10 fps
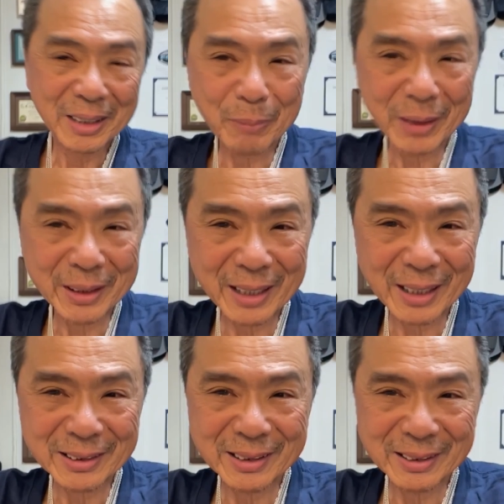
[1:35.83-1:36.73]
not many
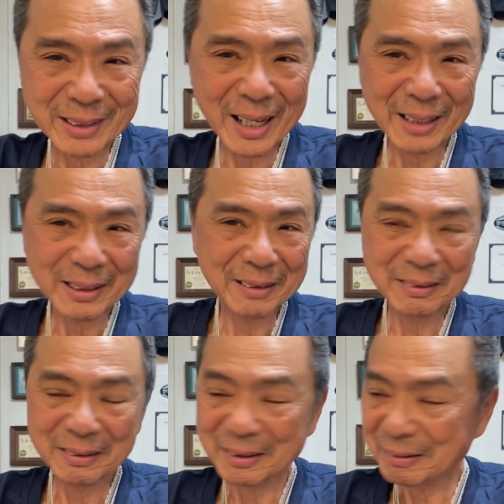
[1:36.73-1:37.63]
guys did that,
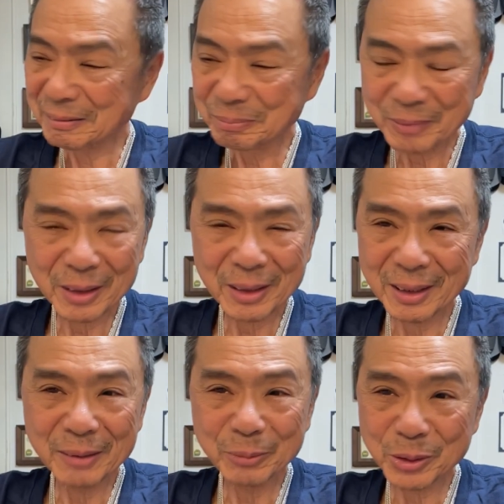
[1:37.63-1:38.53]
and
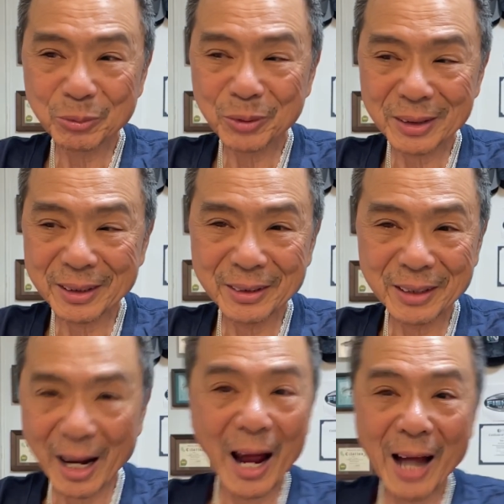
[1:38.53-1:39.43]
it was really
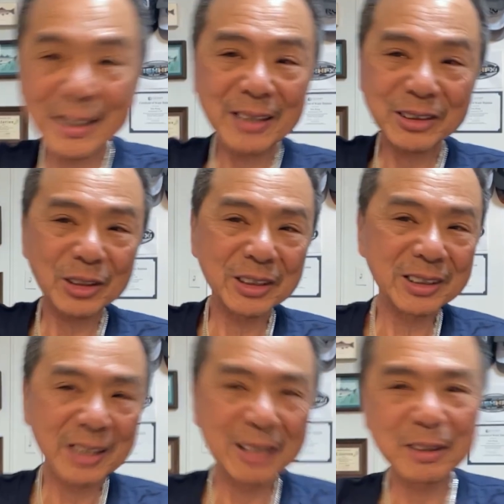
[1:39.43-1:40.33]
good. I actually
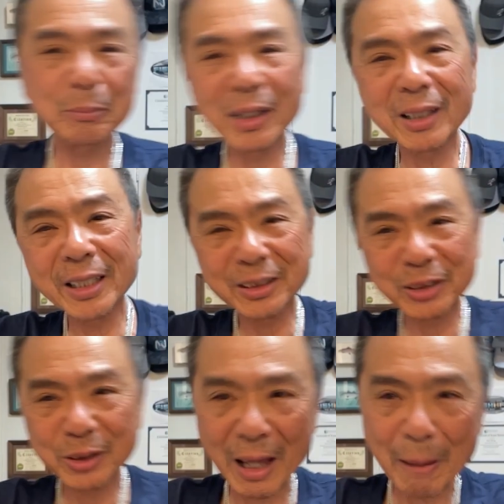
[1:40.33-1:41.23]
sent them the link
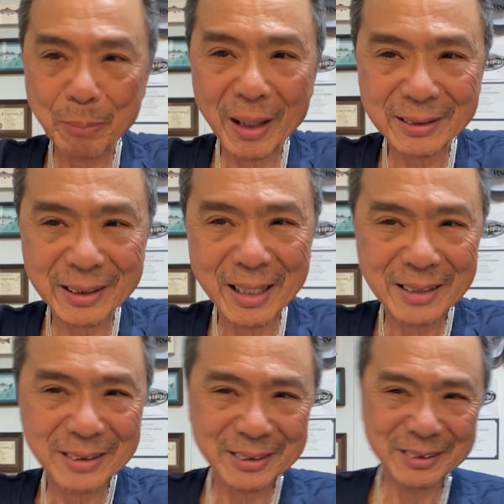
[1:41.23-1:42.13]
to that
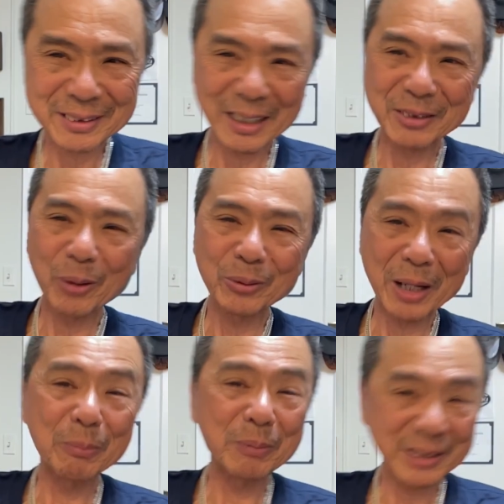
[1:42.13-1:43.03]
podcast because I know
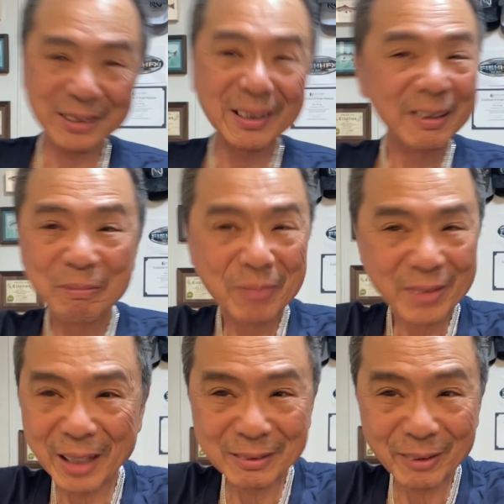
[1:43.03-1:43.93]

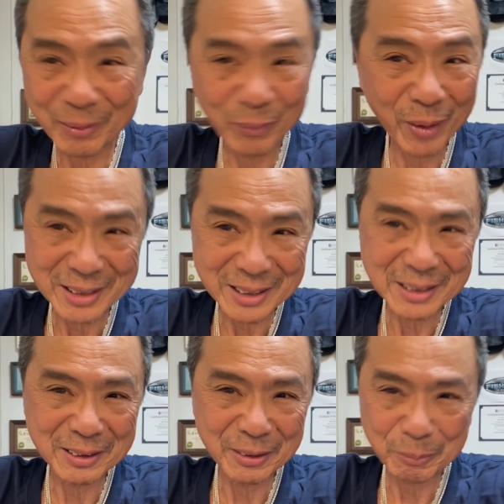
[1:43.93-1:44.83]
they don't want to
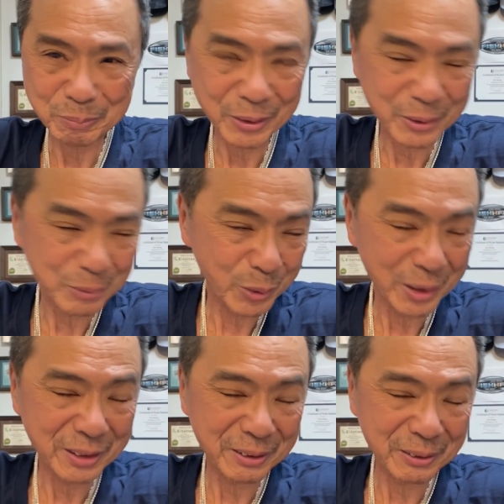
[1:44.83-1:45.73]
see their one
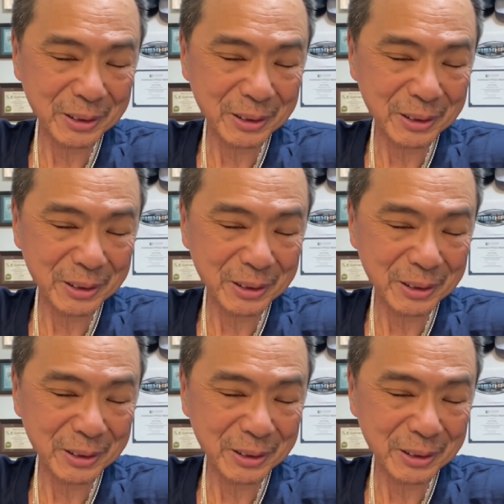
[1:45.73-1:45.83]
of their